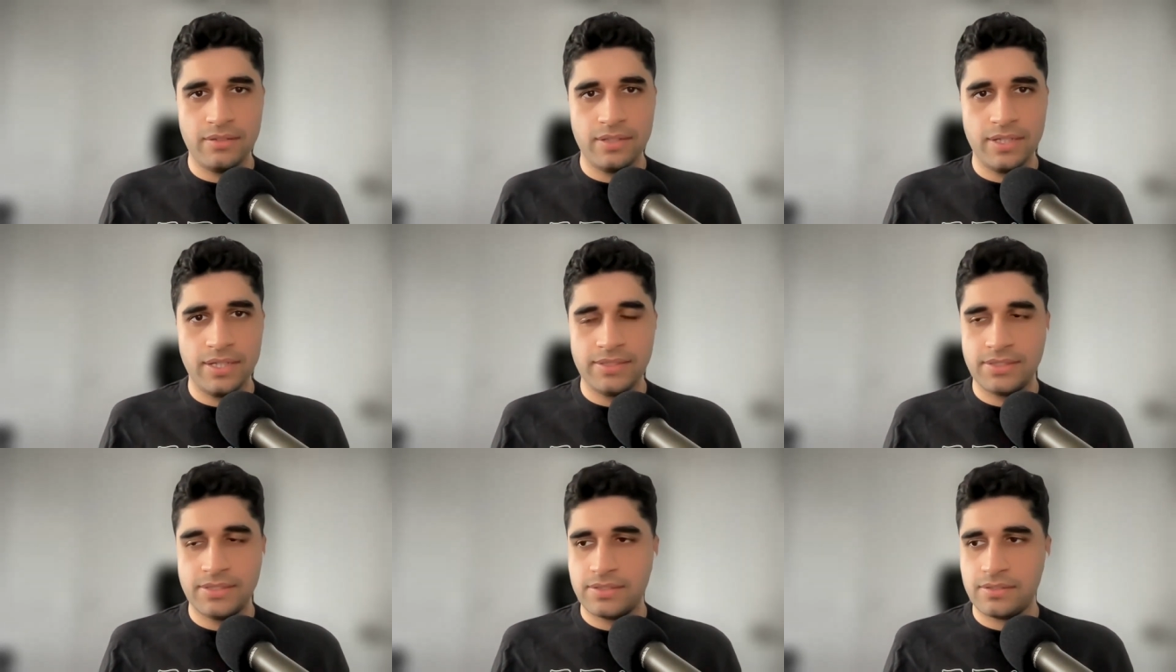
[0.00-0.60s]

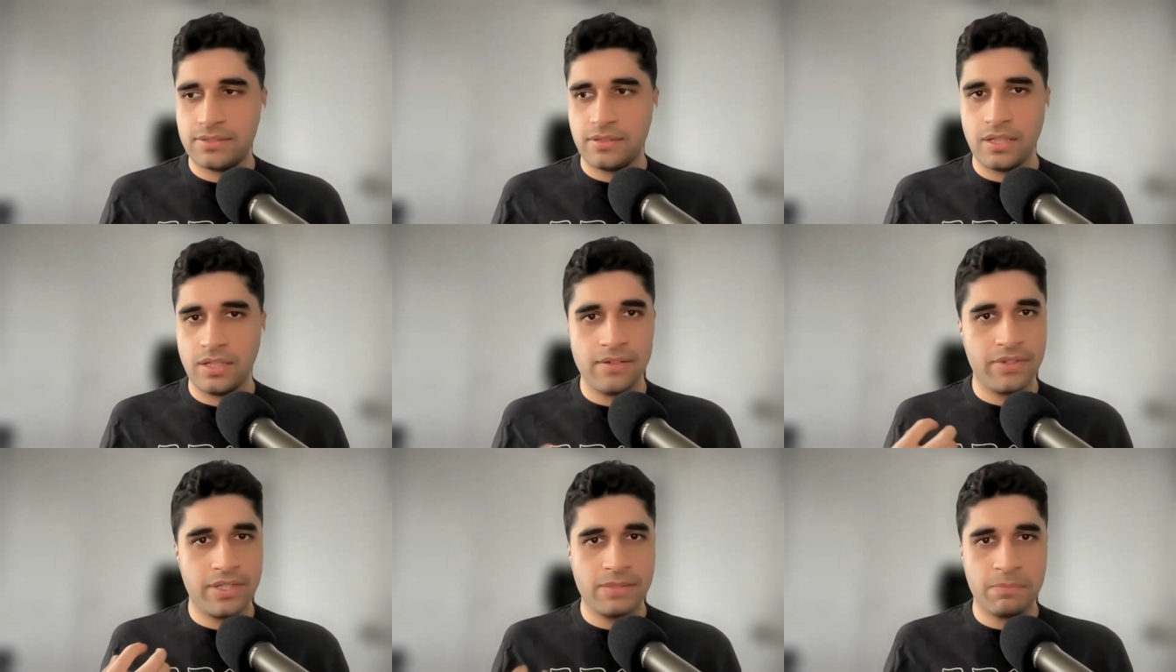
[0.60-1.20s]
It's a lot
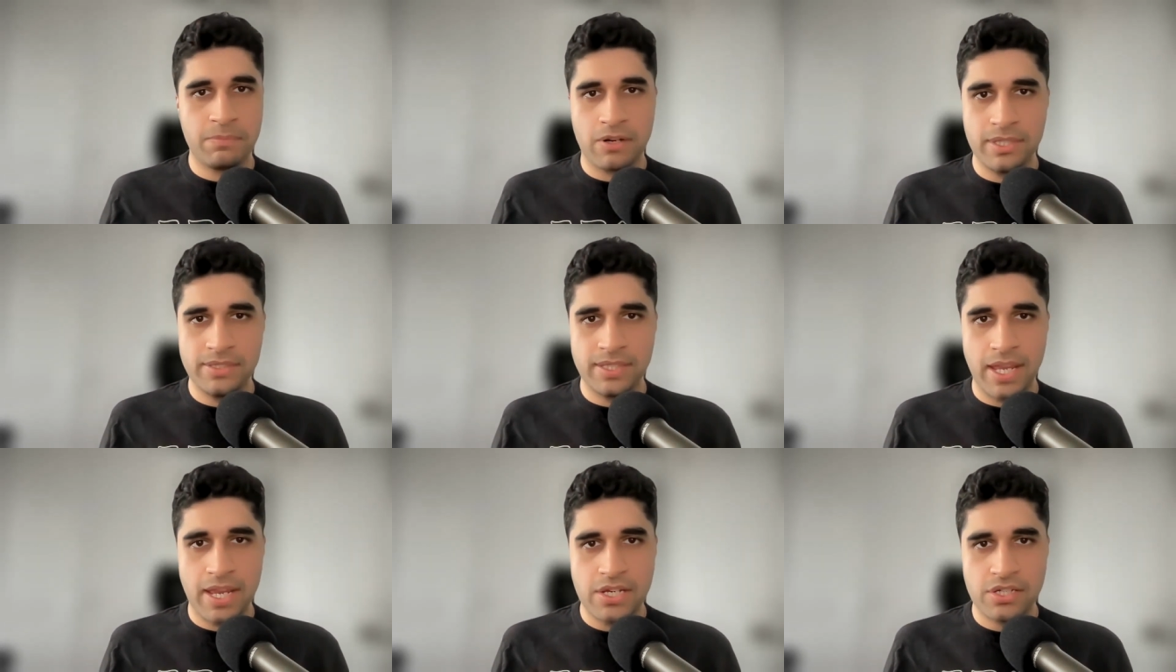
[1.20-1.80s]
of
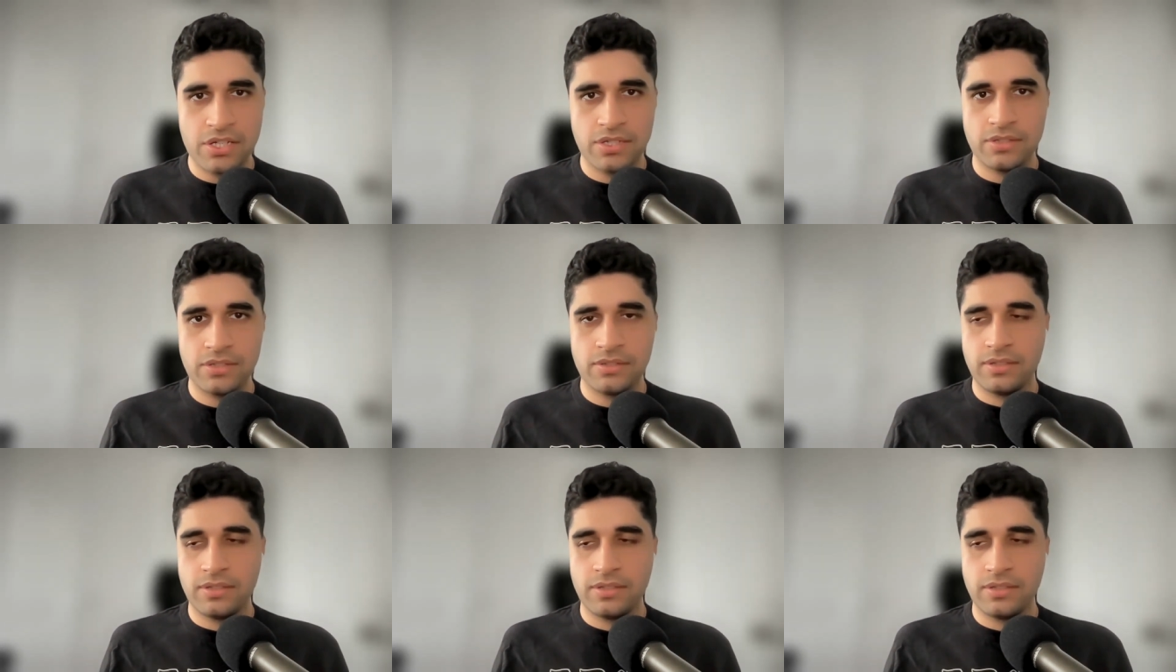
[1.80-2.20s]
experimentation.